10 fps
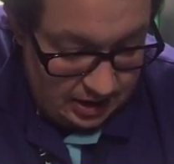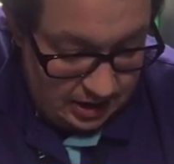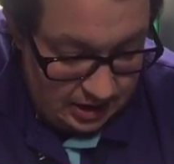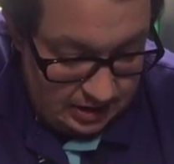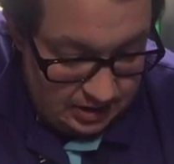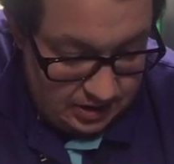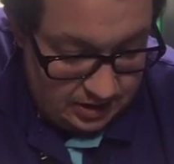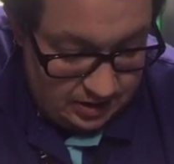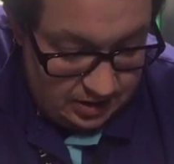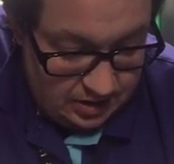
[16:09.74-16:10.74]
it's
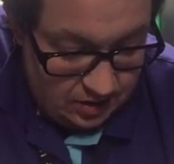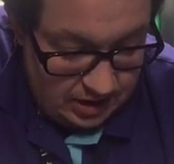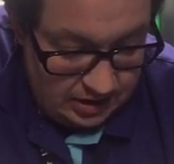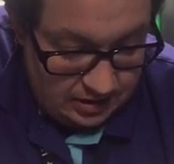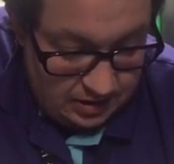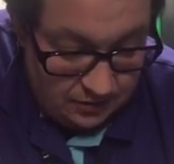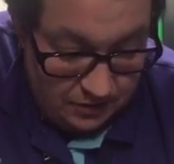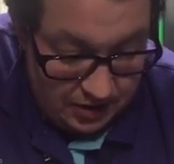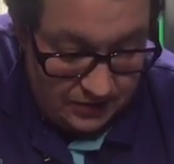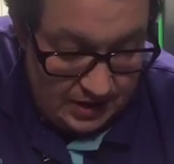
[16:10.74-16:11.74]
designed, the
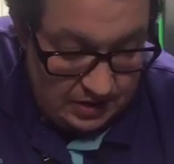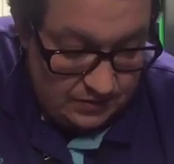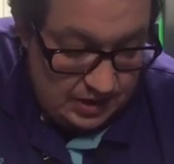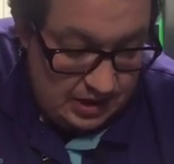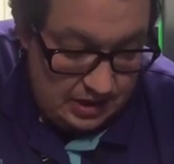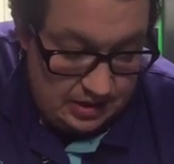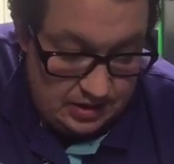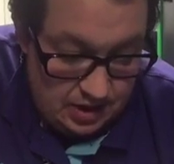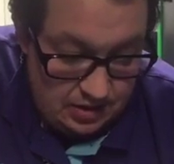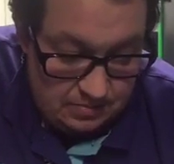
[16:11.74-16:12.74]
first phase of it
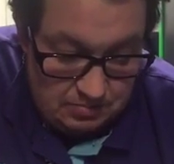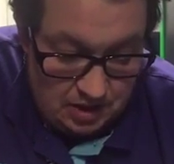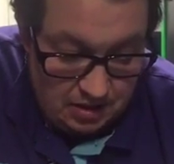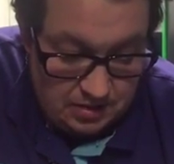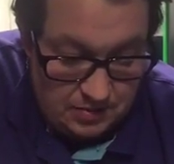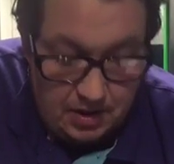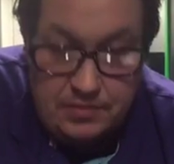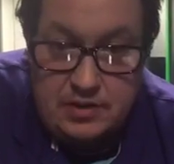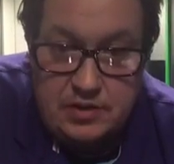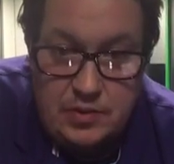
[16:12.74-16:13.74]
is going to be
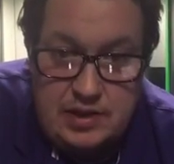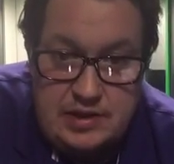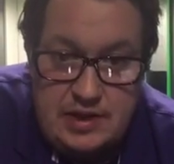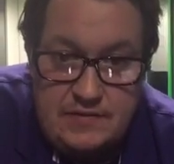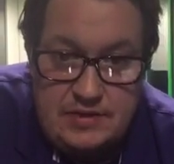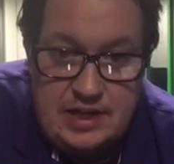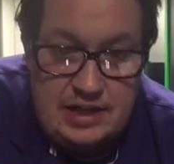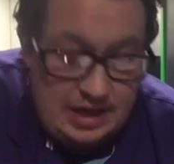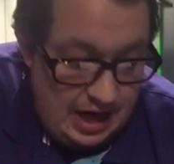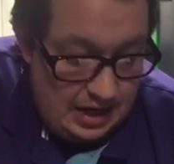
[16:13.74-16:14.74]
open in
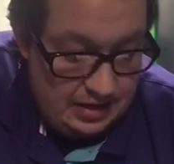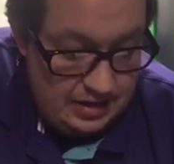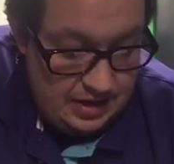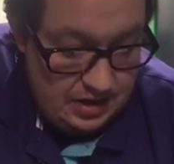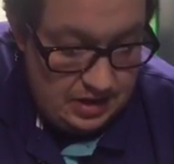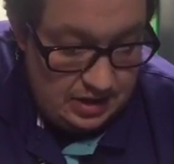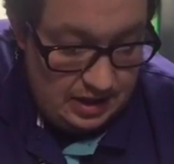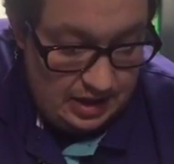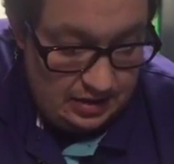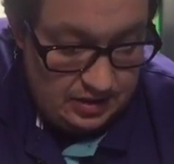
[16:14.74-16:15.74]
2017, and essentially
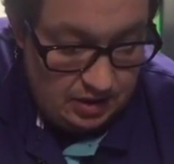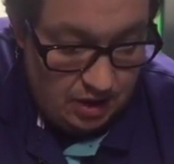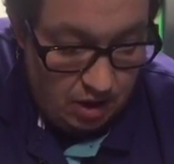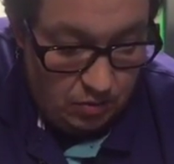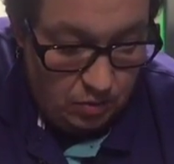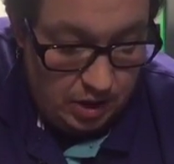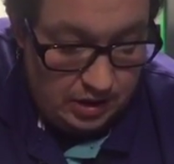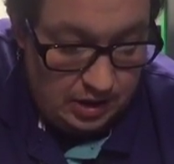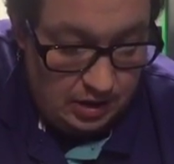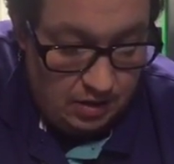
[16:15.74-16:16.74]
it's
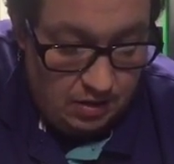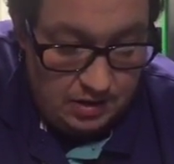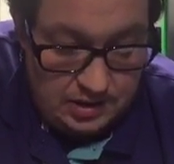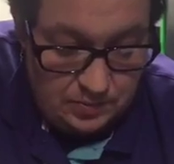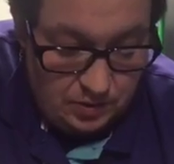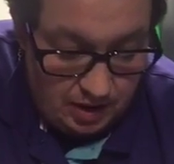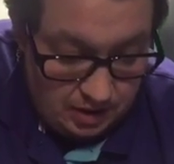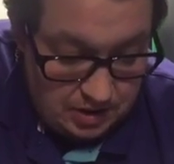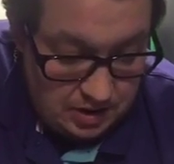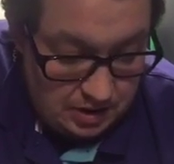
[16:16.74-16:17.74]
co-working, artist
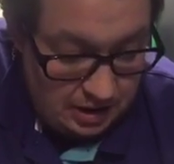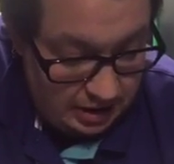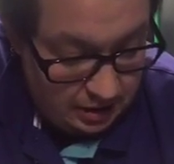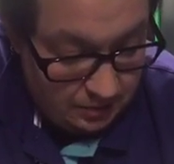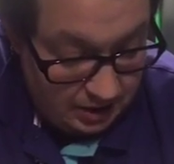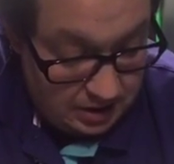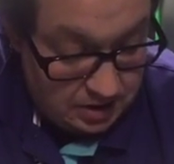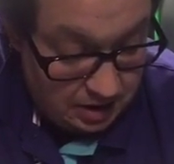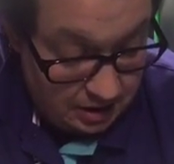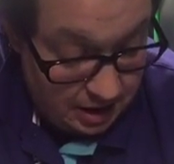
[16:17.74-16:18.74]
production,
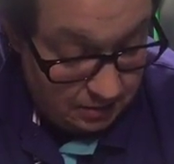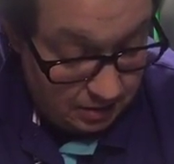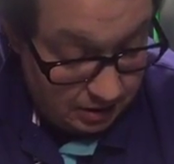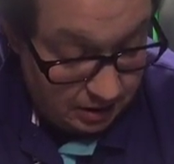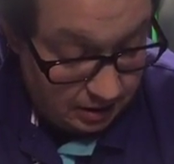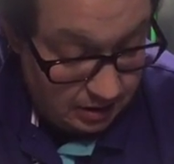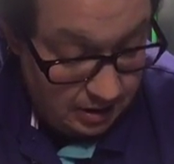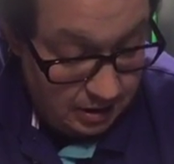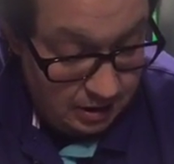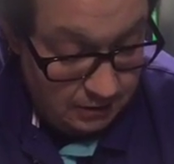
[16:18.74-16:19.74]
incubation and networking
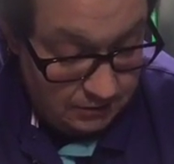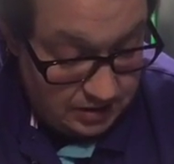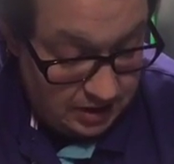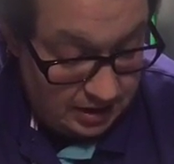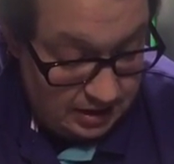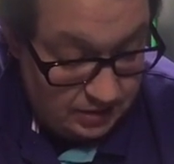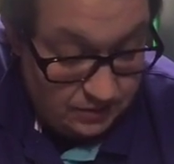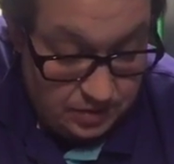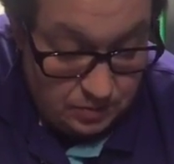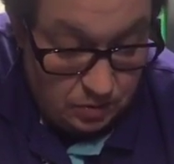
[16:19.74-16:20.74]
facilities for
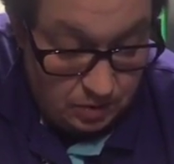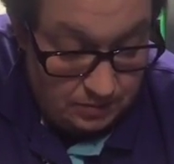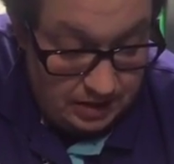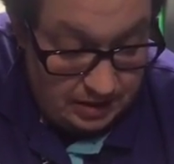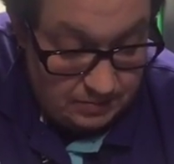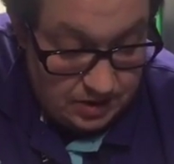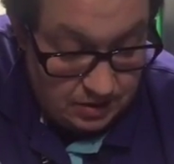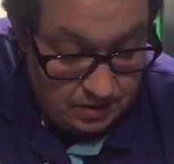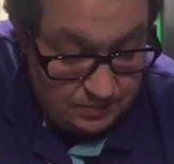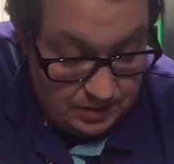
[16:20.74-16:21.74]
small and
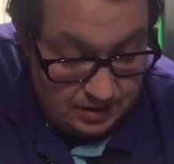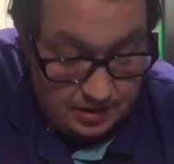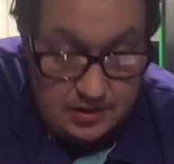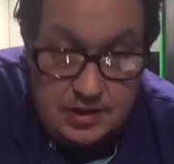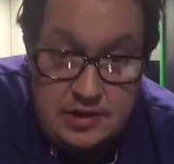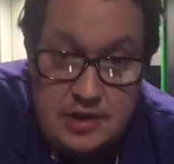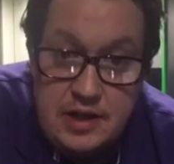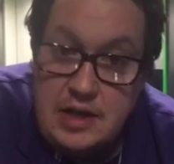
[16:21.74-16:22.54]
medium-sized businesses.